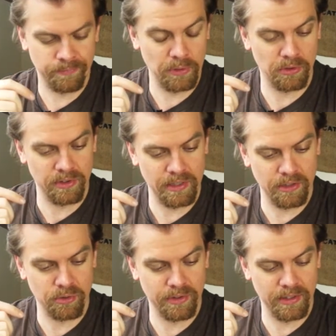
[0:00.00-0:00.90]
Just an
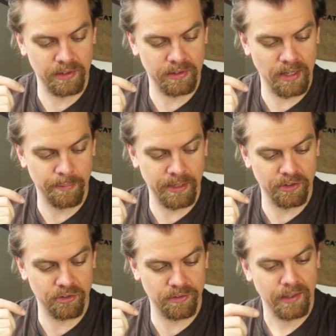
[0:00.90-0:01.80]
interesting
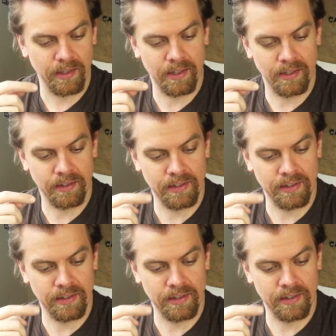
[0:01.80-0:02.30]
combination. And